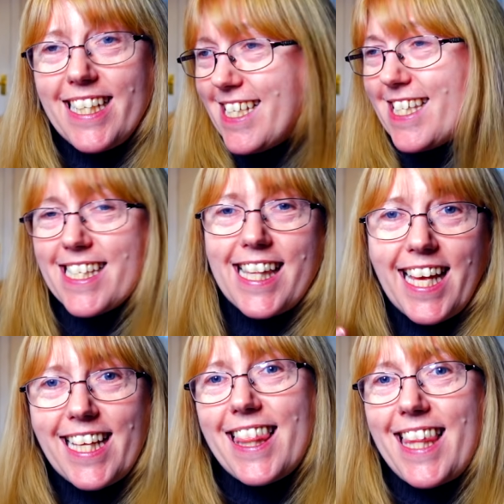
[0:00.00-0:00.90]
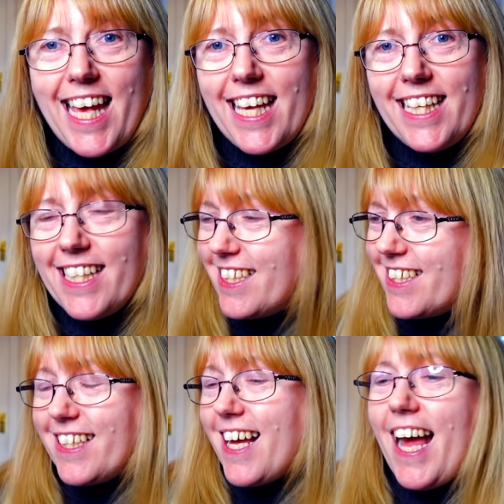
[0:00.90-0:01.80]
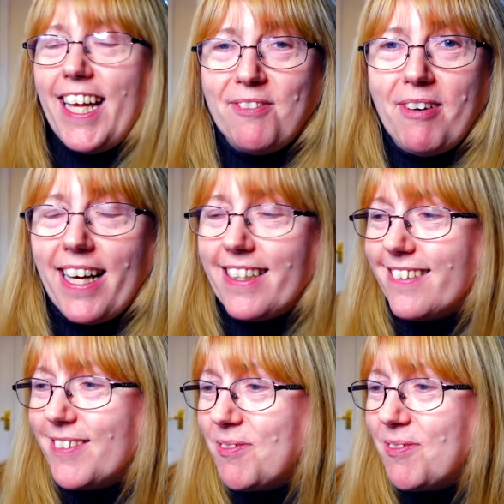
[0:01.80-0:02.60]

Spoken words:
Is this like a thing? Anyway.